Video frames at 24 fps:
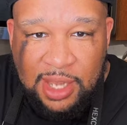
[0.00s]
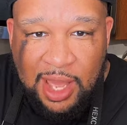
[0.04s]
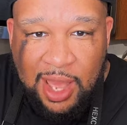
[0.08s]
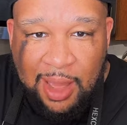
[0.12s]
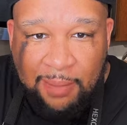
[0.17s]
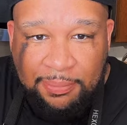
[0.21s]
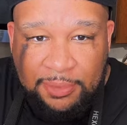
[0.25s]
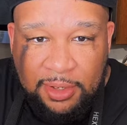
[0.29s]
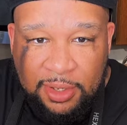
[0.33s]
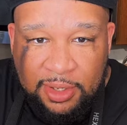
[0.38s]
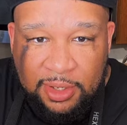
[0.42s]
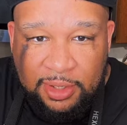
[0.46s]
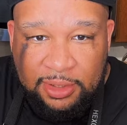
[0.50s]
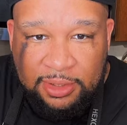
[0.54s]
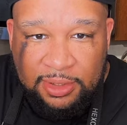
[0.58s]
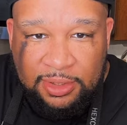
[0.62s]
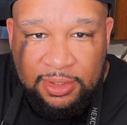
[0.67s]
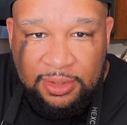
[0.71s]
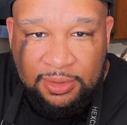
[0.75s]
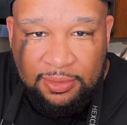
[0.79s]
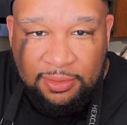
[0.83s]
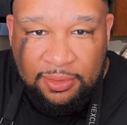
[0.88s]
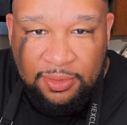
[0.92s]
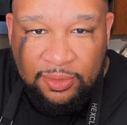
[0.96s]
the job done.
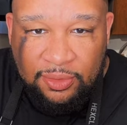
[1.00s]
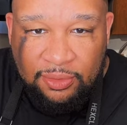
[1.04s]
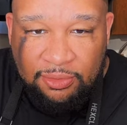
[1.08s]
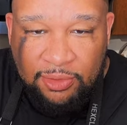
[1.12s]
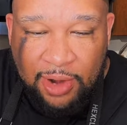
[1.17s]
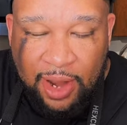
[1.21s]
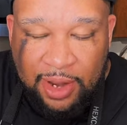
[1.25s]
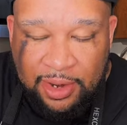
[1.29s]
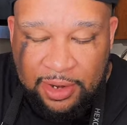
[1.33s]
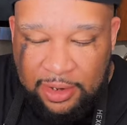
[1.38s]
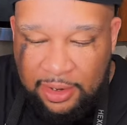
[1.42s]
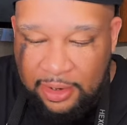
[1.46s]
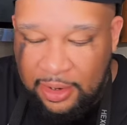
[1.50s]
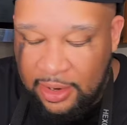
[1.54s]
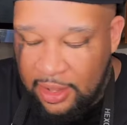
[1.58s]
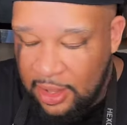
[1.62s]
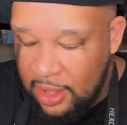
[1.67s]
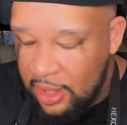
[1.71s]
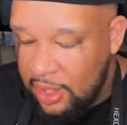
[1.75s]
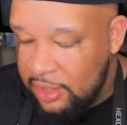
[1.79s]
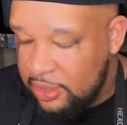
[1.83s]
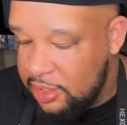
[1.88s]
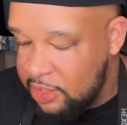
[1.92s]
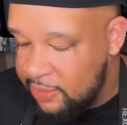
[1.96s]
Right here.
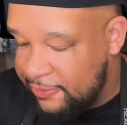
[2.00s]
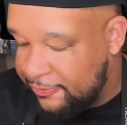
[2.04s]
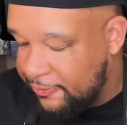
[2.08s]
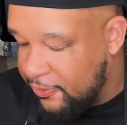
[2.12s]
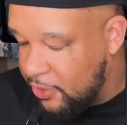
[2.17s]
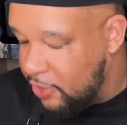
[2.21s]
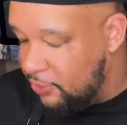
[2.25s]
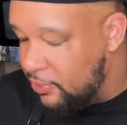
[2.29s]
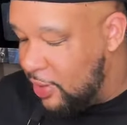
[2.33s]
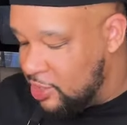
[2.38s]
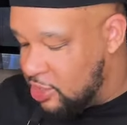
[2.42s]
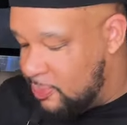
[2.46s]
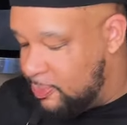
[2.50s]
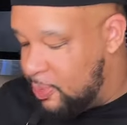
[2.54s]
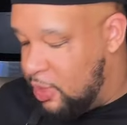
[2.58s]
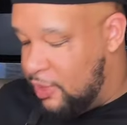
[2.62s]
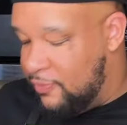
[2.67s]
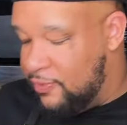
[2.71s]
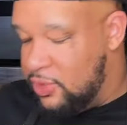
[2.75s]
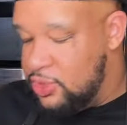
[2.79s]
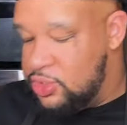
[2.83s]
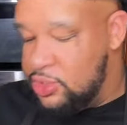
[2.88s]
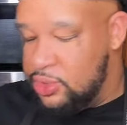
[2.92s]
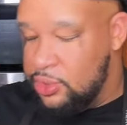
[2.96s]
This full
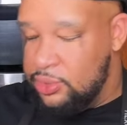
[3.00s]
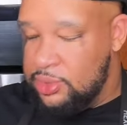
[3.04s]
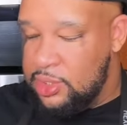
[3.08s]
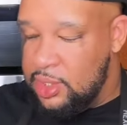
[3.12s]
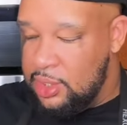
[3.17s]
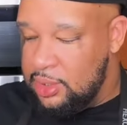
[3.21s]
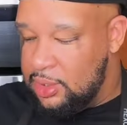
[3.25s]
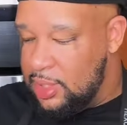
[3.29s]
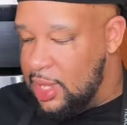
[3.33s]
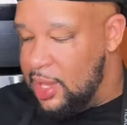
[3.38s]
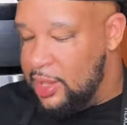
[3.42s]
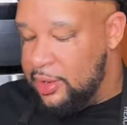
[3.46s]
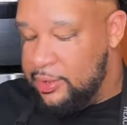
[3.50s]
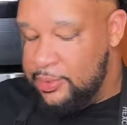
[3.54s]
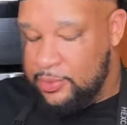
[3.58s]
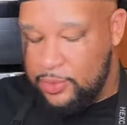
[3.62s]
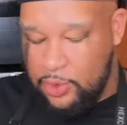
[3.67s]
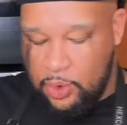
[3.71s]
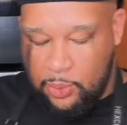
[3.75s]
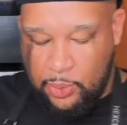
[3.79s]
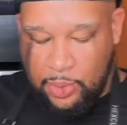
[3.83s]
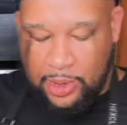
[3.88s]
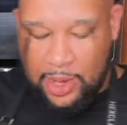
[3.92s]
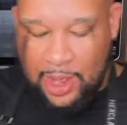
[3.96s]
recipe, if you tuned in late
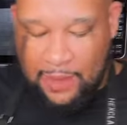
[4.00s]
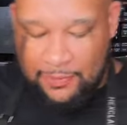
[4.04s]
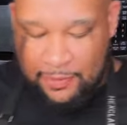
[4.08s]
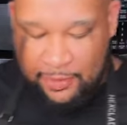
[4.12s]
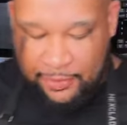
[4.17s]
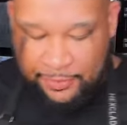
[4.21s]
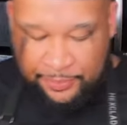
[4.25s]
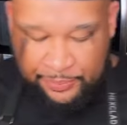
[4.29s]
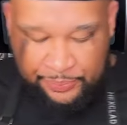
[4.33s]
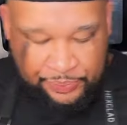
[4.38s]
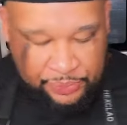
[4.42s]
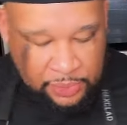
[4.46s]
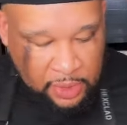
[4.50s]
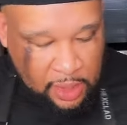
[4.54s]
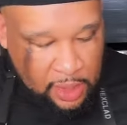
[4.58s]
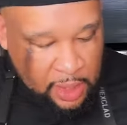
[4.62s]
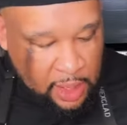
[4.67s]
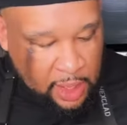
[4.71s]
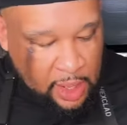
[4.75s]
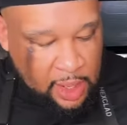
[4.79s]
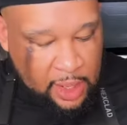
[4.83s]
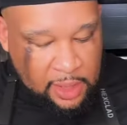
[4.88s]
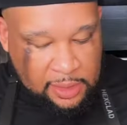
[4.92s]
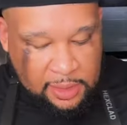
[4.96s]
or whatever,
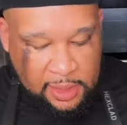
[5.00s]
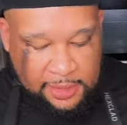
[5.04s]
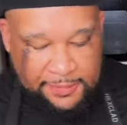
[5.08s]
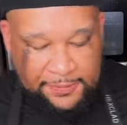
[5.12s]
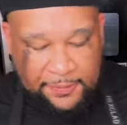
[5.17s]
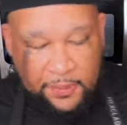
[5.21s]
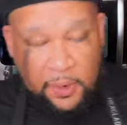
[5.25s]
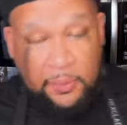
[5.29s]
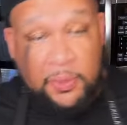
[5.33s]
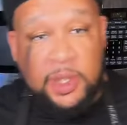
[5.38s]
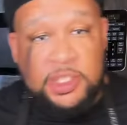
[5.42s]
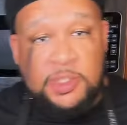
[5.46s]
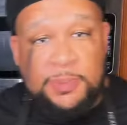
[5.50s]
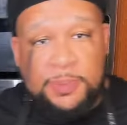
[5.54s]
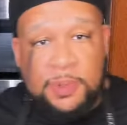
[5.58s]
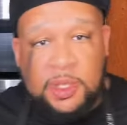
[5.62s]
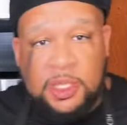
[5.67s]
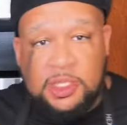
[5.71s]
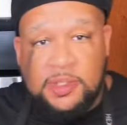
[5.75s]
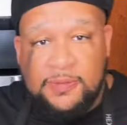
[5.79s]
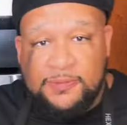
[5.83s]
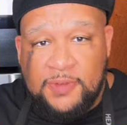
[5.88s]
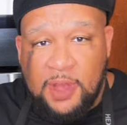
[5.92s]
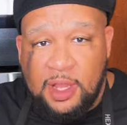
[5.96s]
this full
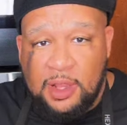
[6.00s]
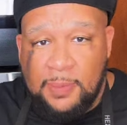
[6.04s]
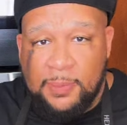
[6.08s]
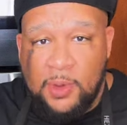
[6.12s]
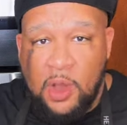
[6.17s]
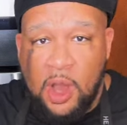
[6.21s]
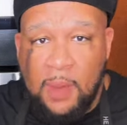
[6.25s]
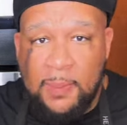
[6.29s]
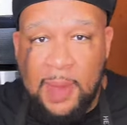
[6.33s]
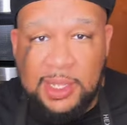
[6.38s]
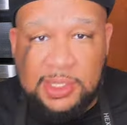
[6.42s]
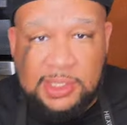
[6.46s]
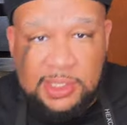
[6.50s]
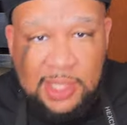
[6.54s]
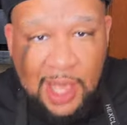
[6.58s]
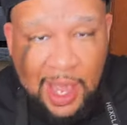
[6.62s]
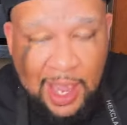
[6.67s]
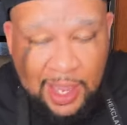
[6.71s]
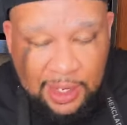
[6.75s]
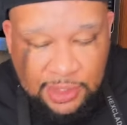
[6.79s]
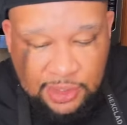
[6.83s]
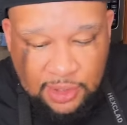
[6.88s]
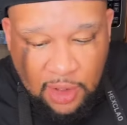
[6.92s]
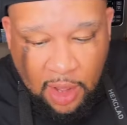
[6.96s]
recipe is available on my
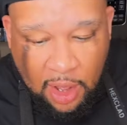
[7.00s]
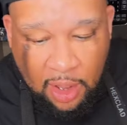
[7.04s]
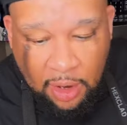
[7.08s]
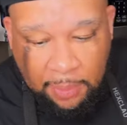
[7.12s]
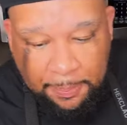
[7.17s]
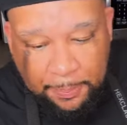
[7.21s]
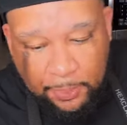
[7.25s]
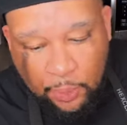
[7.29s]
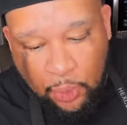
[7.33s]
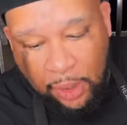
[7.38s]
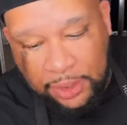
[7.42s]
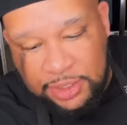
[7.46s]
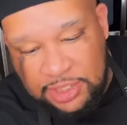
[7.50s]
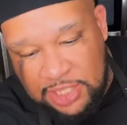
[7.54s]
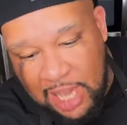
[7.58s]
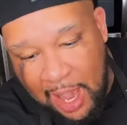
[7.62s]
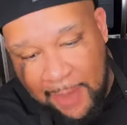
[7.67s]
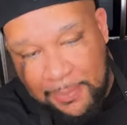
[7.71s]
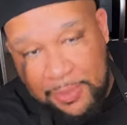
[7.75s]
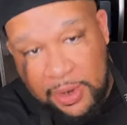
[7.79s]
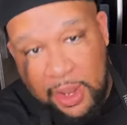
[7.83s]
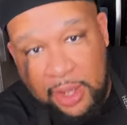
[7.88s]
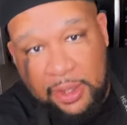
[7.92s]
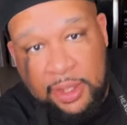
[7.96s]
site. It's called Pork
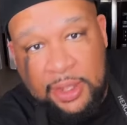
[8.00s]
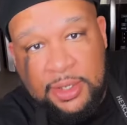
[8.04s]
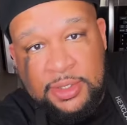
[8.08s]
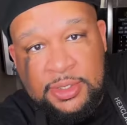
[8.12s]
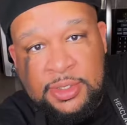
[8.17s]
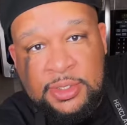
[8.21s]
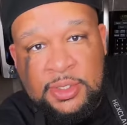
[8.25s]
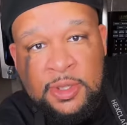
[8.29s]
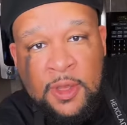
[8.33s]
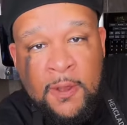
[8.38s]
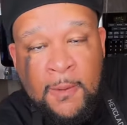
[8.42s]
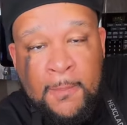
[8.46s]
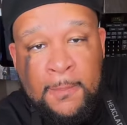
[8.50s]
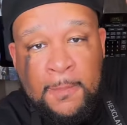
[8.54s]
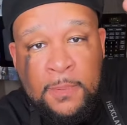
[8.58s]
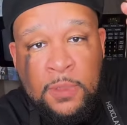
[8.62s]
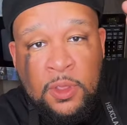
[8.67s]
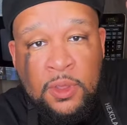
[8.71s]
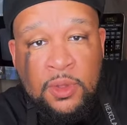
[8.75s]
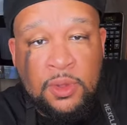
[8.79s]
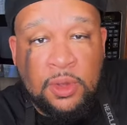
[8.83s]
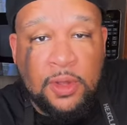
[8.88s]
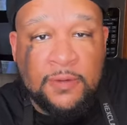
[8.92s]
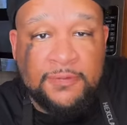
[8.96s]
Chop Nuggets.
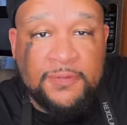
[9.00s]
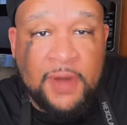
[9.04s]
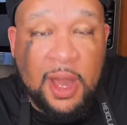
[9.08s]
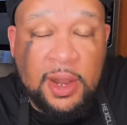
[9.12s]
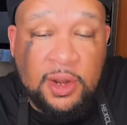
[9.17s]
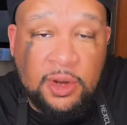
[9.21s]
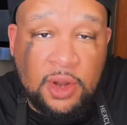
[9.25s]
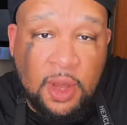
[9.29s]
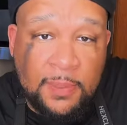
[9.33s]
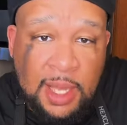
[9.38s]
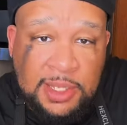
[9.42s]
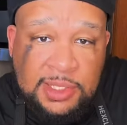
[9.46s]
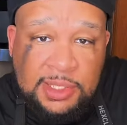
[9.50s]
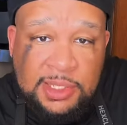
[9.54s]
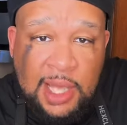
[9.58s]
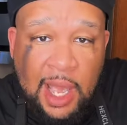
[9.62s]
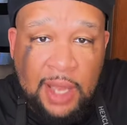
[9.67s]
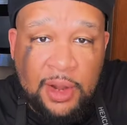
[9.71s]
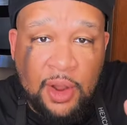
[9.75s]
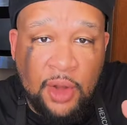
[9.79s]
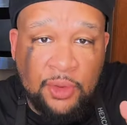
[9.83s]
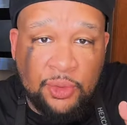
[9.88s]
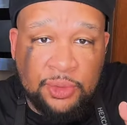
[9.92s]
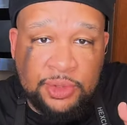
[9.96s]
You can find it on my
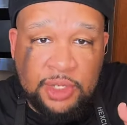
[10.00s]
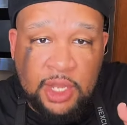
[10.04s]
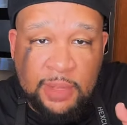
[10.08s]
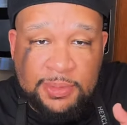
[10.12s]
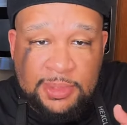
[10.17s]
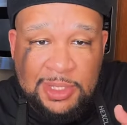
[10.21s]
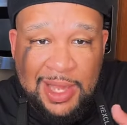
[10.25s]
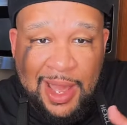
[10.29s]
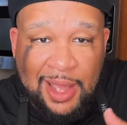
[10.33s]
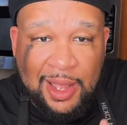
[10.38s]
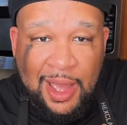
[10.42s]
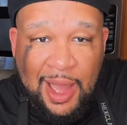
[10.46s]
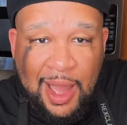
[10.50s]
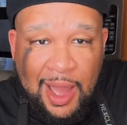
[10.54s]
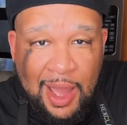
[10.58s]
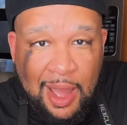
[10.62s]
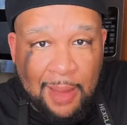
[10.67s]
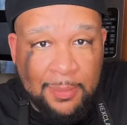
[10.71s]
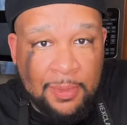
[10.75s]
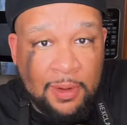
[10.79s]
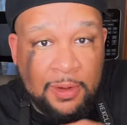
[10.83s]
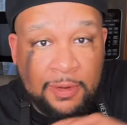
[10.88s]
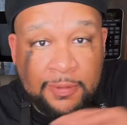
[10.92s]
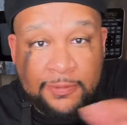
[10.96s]
site,
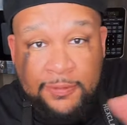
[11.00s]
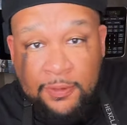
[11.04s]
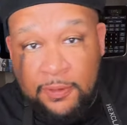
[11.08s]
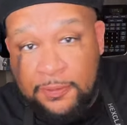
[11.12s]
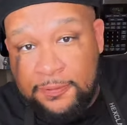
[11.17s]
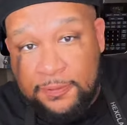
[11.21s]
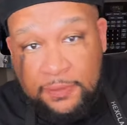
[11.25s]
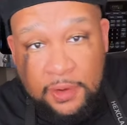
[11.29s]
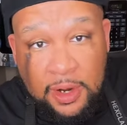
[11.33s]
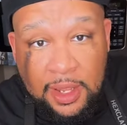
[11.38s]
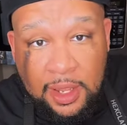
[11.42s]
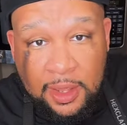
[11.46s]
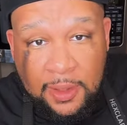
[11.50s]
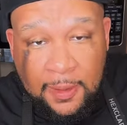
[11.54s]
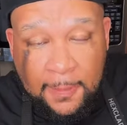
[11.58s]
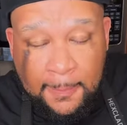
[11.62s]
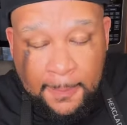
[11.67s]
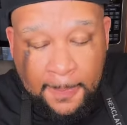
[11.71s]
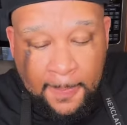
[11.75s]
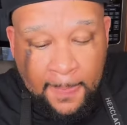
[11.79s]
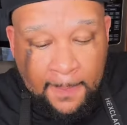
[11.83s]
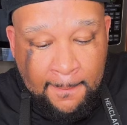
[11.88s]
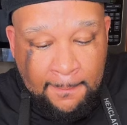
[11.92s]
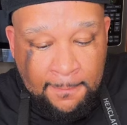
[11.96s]
uncledibbz.com for free.
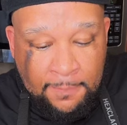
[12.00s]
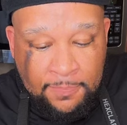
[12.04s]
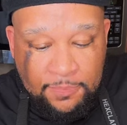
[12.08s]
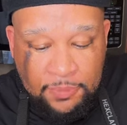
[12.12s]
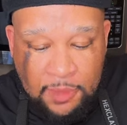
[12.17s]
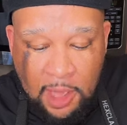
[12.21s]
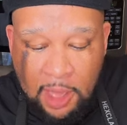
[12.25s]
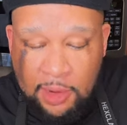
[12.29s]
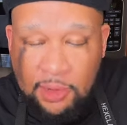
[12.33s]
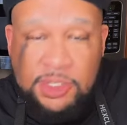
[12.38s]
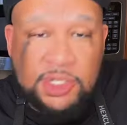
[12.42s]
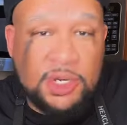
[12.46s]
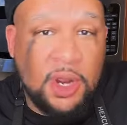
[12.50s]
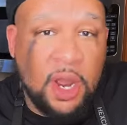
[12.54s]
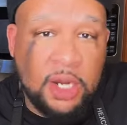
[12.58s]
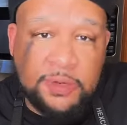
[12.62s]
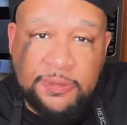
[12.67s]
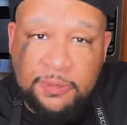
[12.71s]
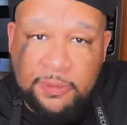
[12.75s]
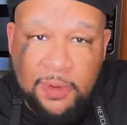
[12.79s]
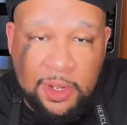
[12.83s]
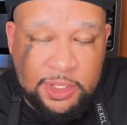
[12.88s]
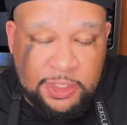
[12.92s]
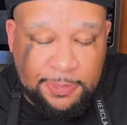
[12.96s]
I don't
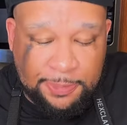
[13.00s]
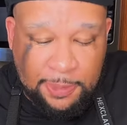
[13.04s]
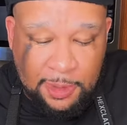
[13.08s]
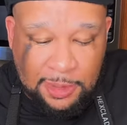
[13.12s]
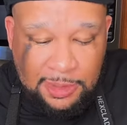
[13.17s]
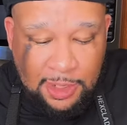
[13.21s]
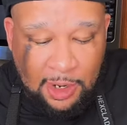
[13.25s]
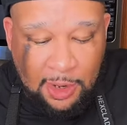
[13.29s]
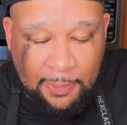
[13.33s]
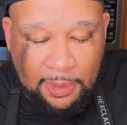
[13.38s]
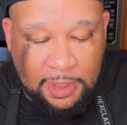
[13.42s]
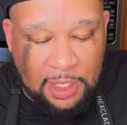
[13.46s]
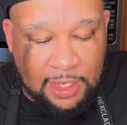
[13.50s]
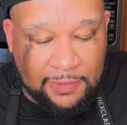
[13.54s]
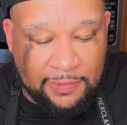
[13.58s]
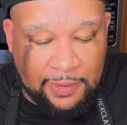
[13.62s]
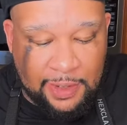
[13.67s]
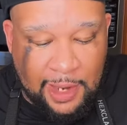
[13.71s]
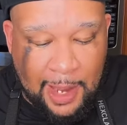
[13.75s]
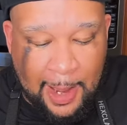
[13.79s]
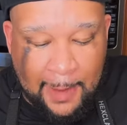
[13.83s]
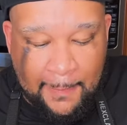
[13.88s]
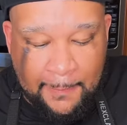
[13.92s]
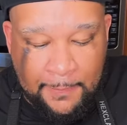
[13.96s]
charge for recipes, I don't
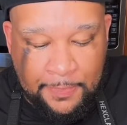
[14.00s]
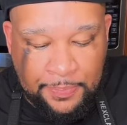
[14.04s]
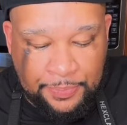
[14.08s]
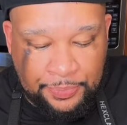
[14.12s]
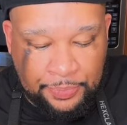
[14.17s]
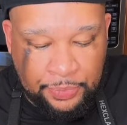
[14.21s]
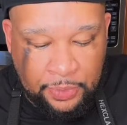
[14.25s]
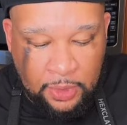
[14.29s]
believe in that.